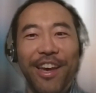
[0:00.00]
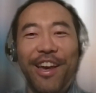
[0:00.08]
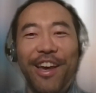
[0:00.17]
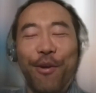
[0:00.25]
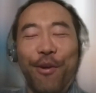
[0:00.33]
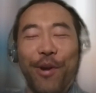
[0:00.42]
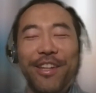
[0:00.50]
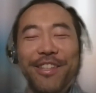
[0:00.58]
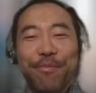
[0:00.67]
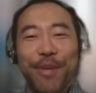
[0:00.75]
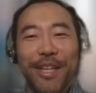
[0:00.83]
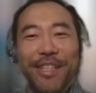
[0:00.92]
why does
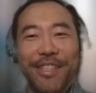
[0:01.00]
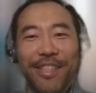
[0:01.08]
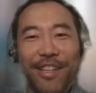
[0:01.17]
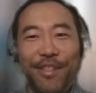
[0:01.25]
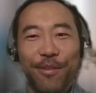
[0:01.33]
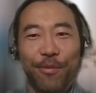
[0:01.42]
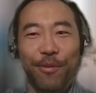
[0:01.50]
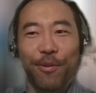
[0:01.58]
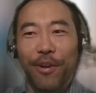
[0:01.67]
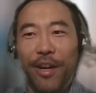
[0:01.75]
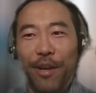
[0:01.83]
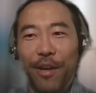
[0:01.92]
it make sense
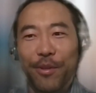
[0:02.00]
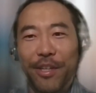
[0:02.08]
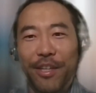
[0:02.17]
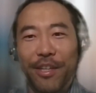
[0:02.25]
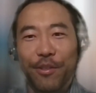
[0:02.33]
for equity